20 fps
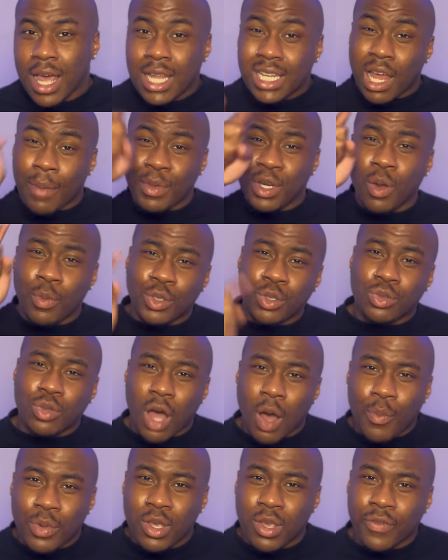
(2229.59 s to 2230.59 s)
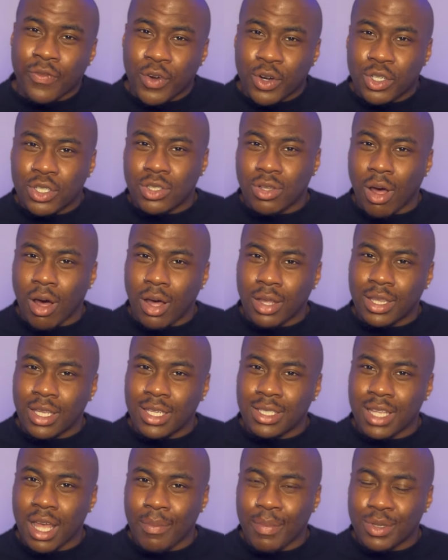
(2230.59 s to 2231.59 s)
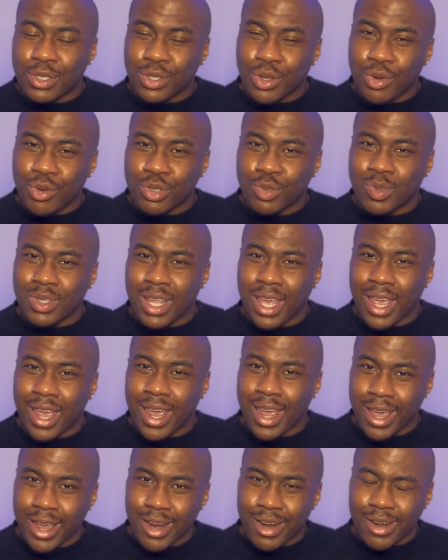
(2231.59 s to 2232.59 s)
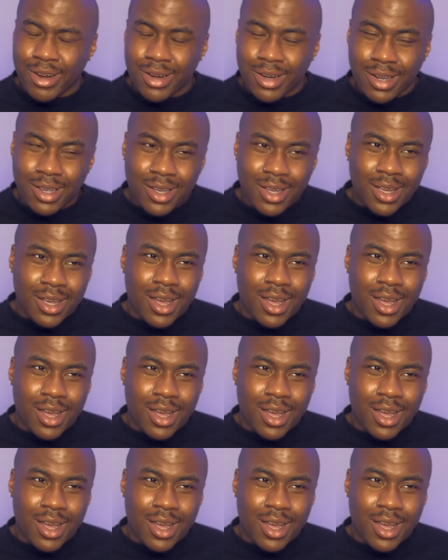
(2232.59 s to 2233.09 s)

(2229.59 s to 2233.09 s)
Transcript: Let me know what you thought when you first saw these episodes when they aired.